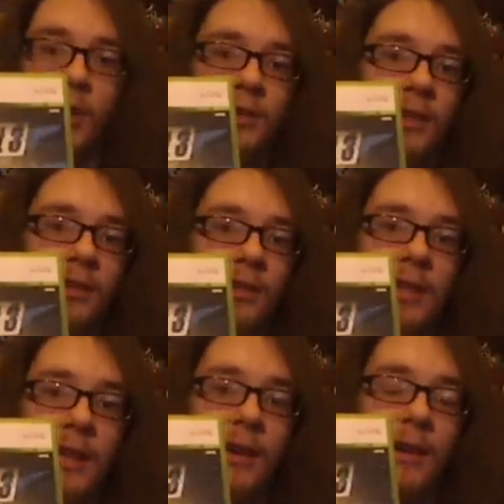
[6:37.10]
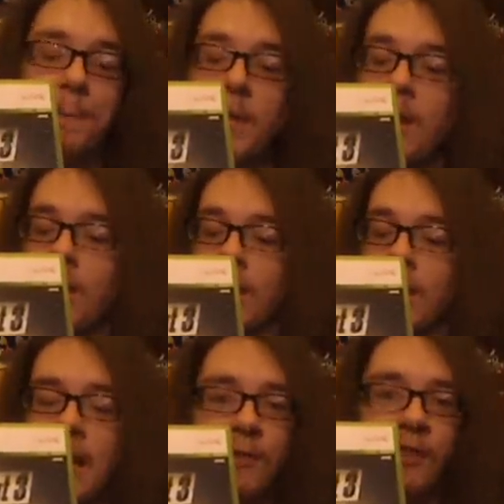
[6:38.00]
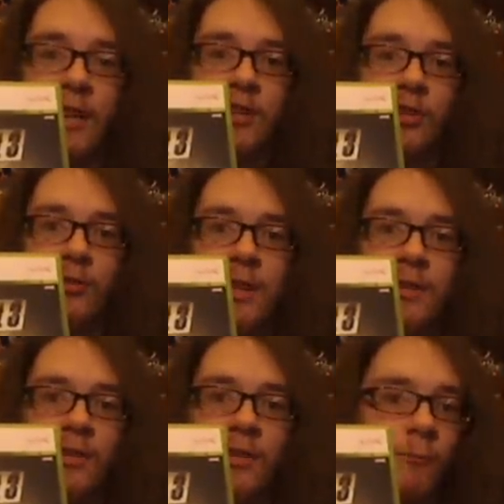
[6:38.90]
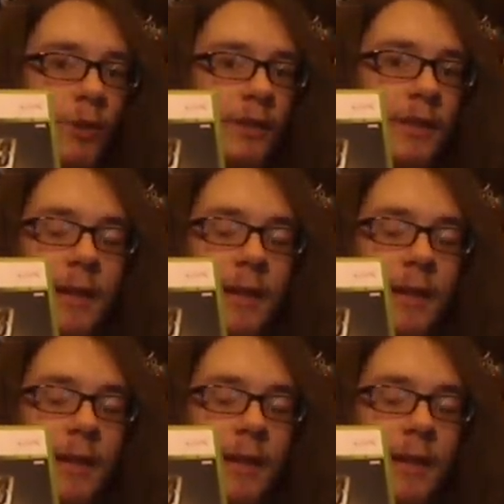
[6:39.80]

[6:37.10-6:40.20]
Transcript: because the conversation trees are really